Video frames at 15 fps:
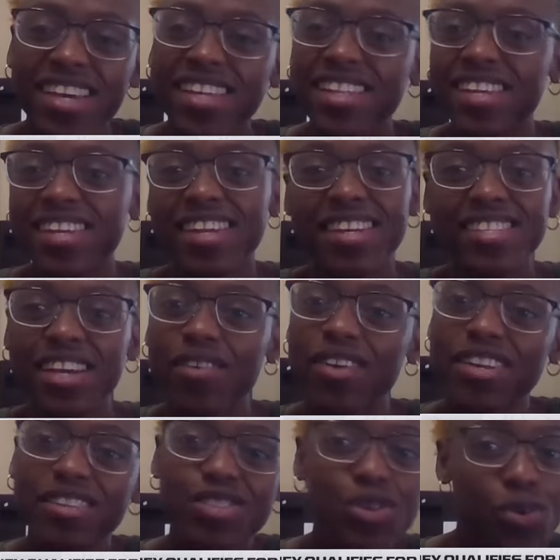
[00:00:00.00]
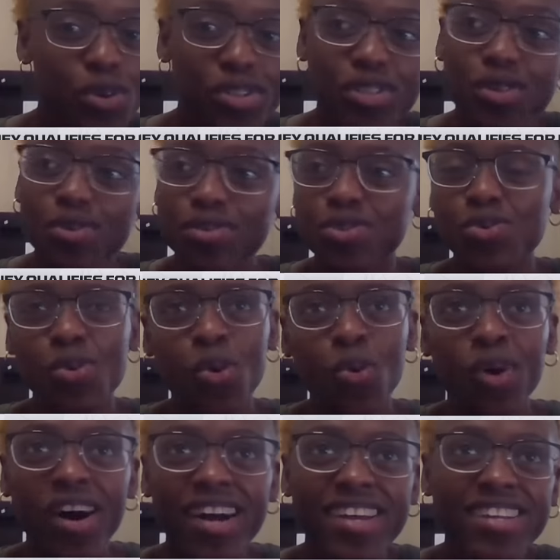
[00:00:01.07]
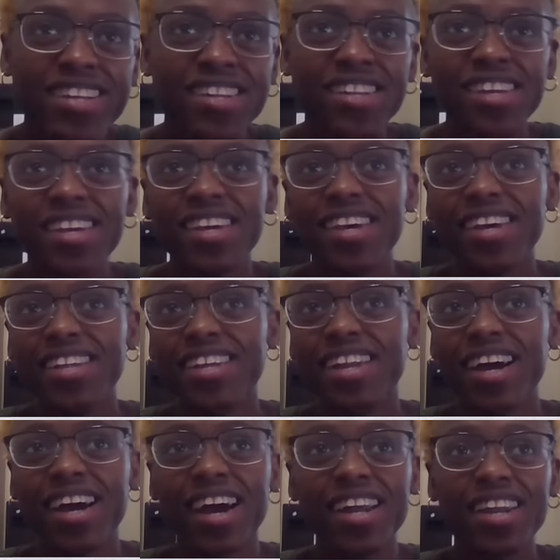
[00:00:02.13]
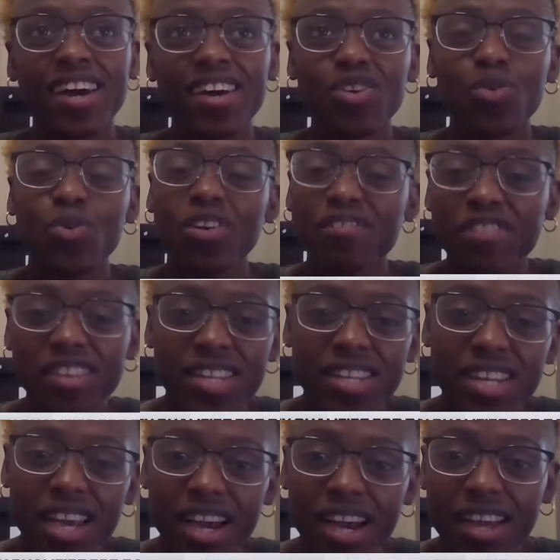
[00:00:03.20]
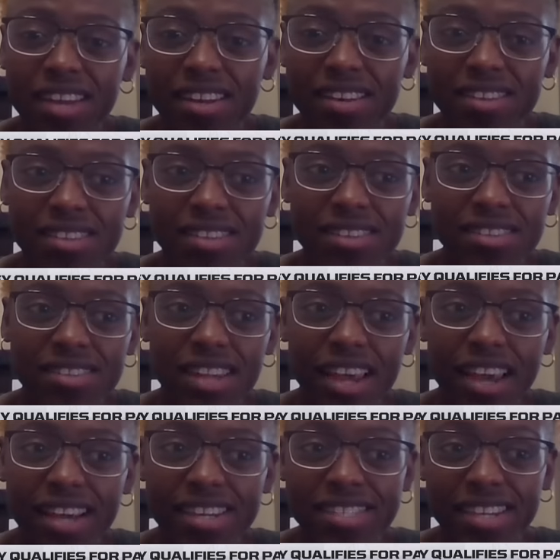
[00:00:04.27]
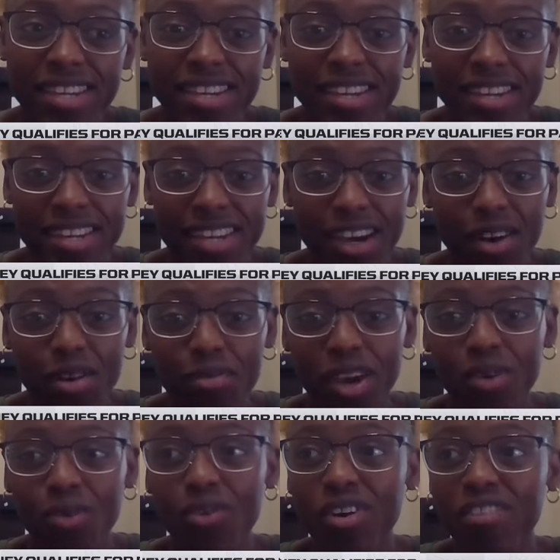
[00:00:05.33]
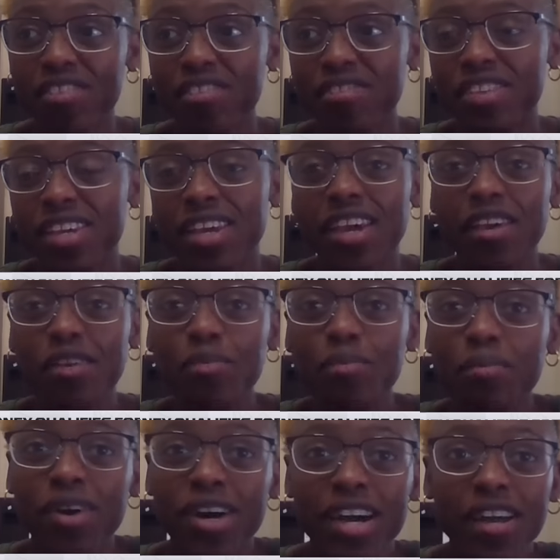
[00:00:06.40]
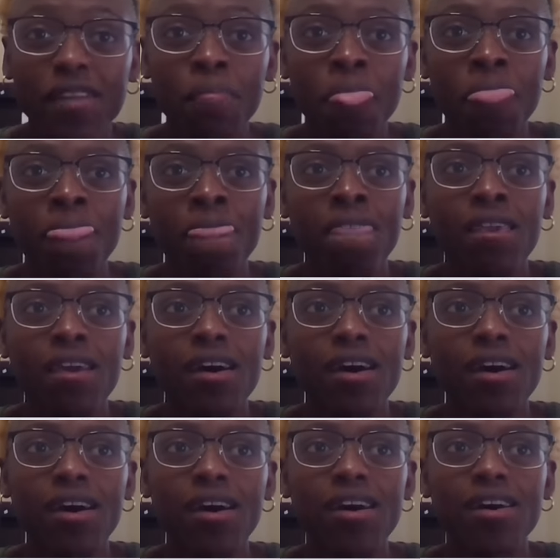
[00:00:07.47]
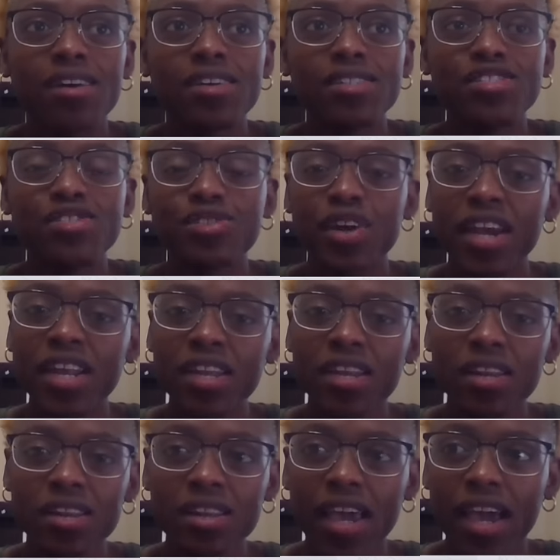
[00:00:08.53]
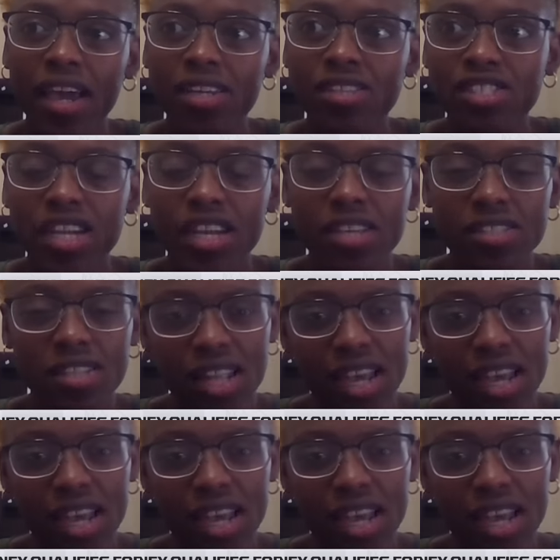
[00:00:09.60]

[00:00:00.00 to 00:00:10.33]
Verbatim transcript: The next year, I went to 201, and then I got down to 159 last year, and now I'm at 158. But uh, training has changed a